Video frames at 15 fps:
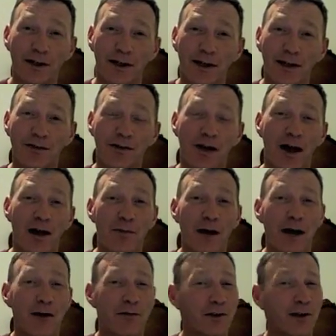It's not
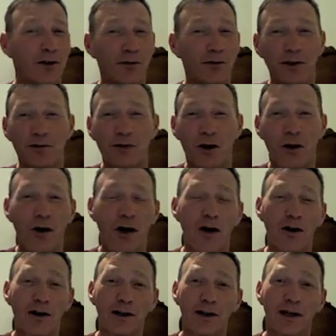about, you know, let's all
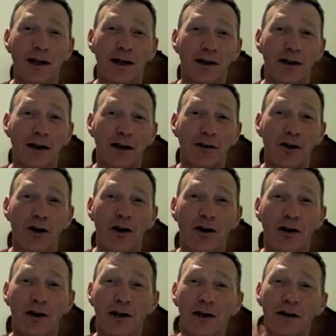hug and, and get
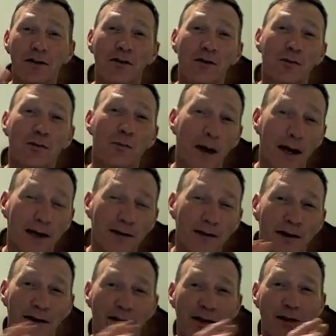along, despite
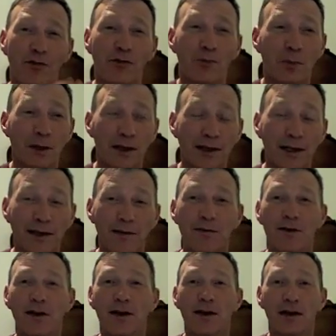that you believe
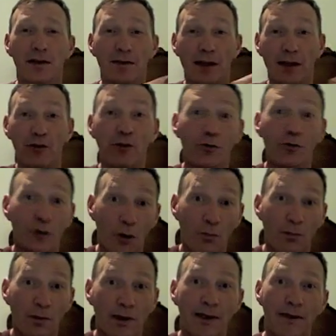that you don't
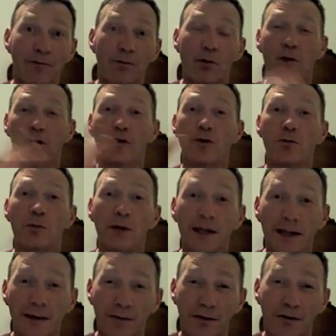believe, or you
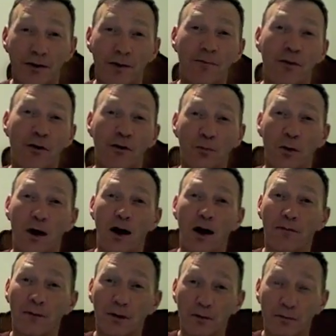believe in some false
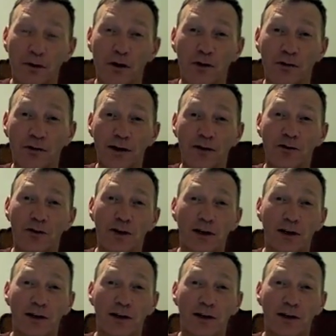prophet or false teaching.